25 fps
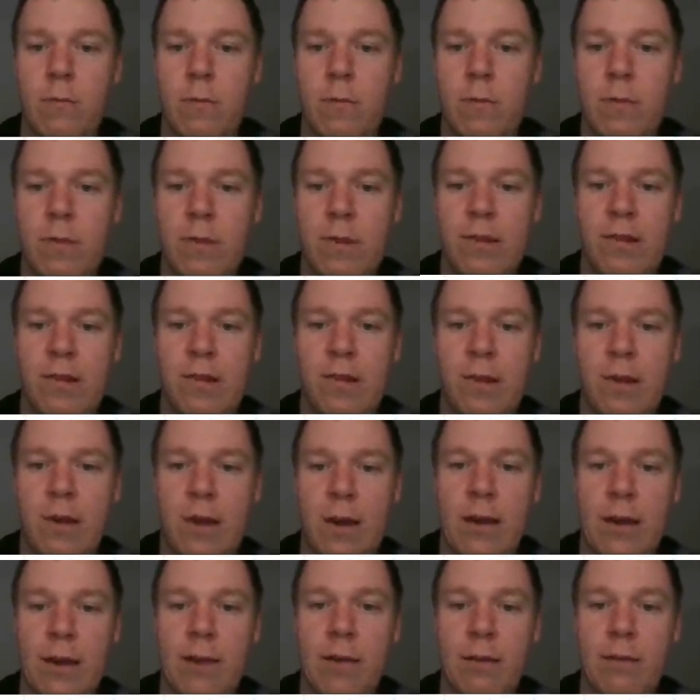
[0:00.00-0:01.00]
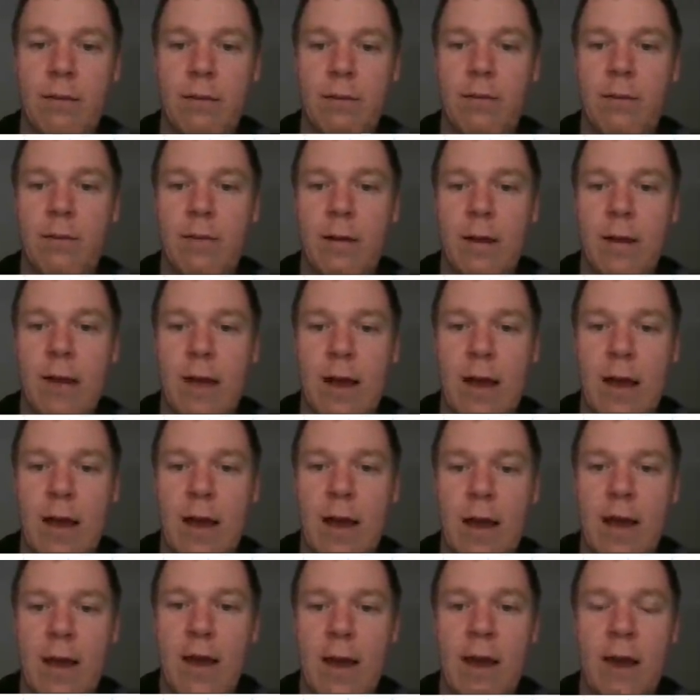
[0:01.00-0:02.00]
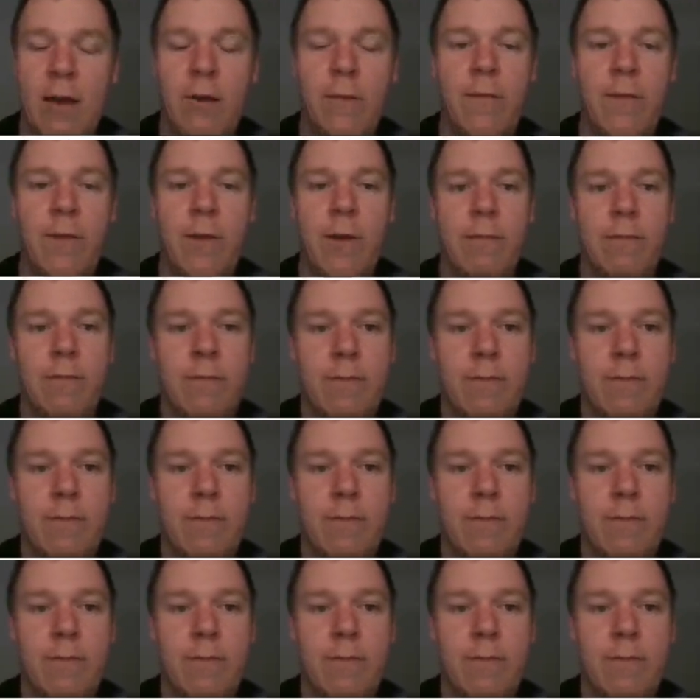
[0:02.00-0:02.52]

sine alpha,